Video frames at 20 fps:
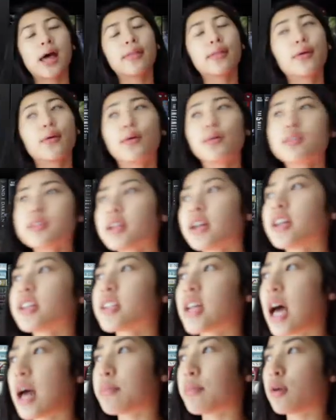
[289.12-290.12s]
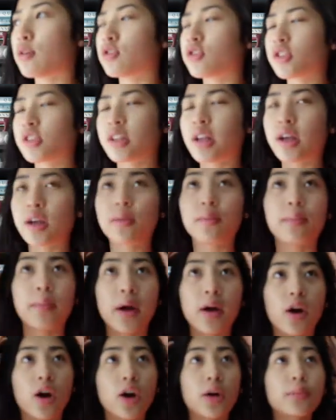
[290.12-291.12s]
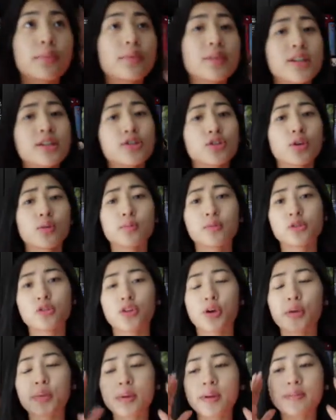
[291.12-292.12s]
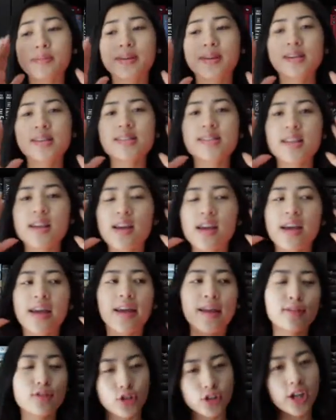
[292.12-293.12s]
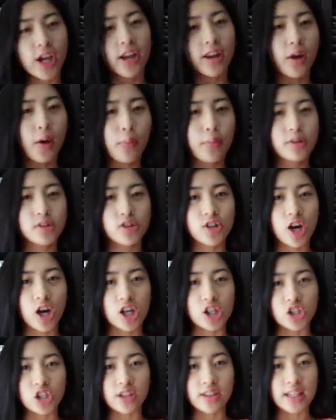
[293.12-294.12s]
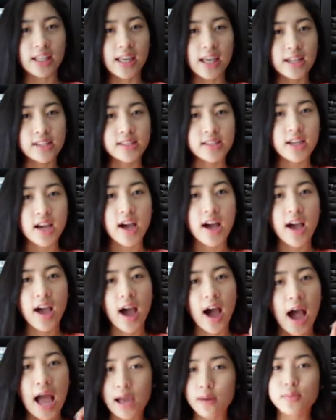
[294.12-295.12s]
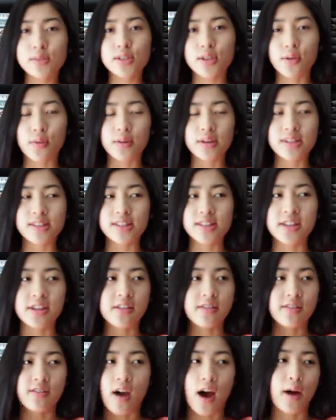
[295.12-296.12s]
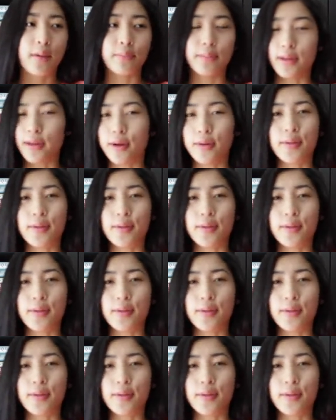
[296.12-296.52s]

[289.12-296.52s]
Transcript: and the whole entire time I was just like, my heart, please don't betray me, because if she ended up with Josh in the end, I was going to not be